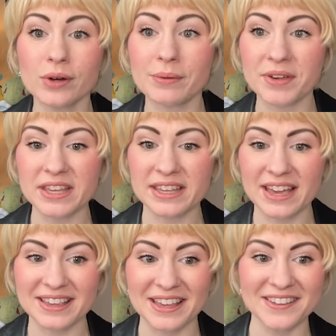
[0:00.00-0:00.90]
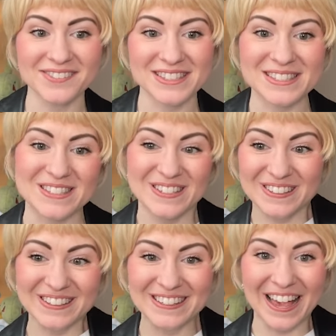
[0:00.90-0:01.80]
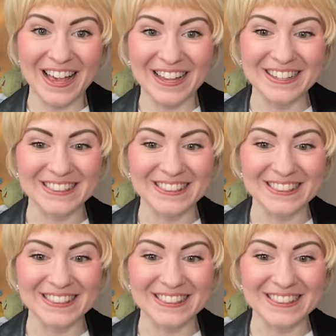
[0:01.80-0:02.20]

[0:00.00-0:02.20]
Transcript: and we can get gifts. Yay,